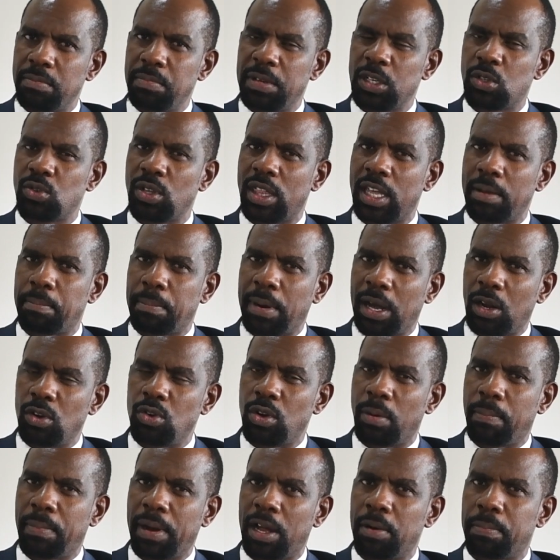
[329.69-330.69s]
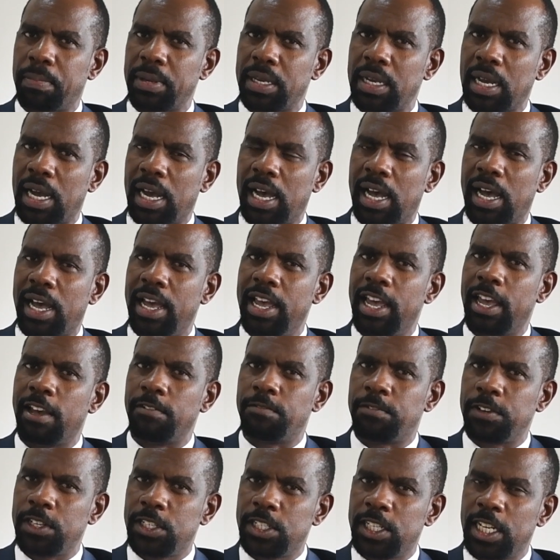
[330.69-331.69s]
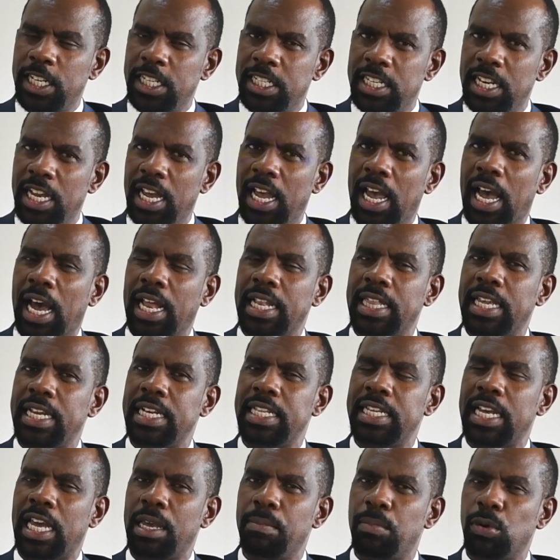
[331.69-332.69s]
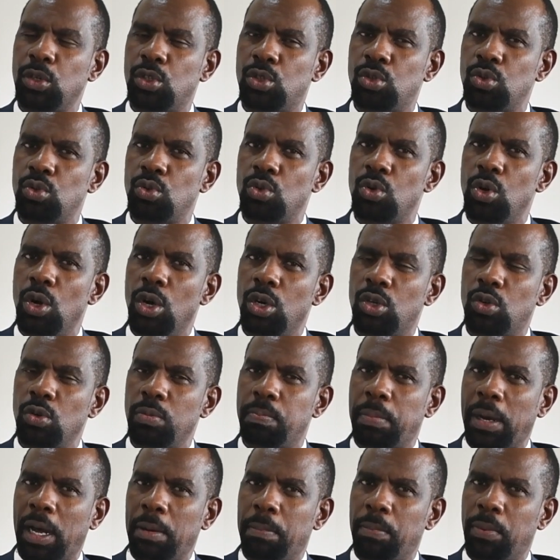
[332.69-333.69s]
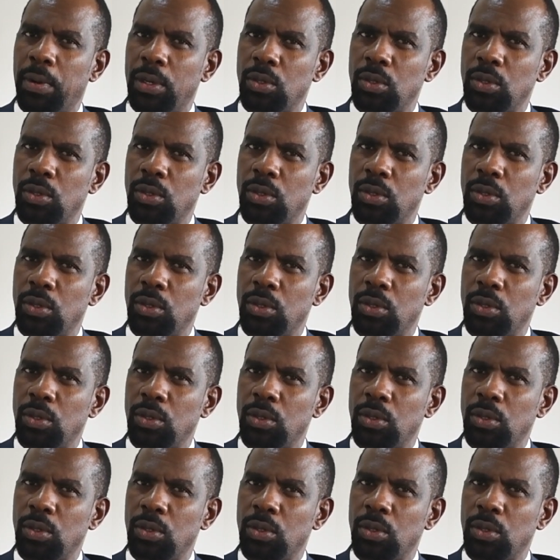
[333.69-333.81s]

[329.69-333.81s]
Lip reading: Make sure that your pulping are efficient and then they are able to pulp.